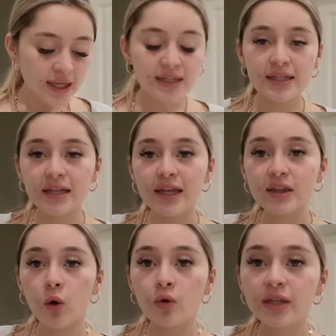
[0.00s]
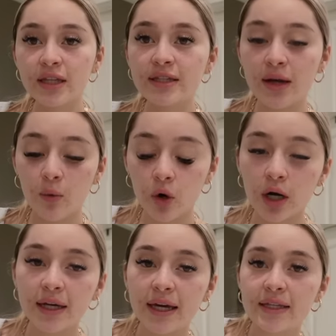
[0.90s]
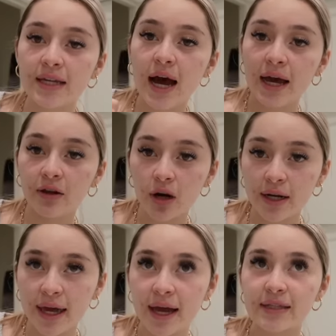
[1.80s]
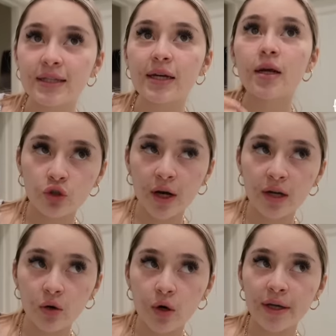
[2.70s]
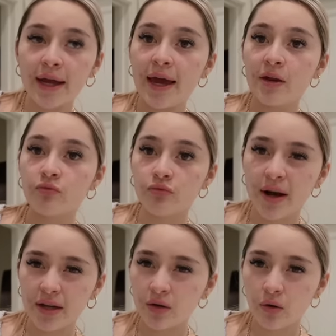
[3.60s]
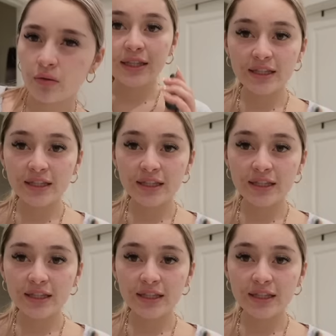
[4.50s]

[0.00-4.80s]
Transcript: They said that the only things that work is a hyaluronic acid, tretinoid, and retinol.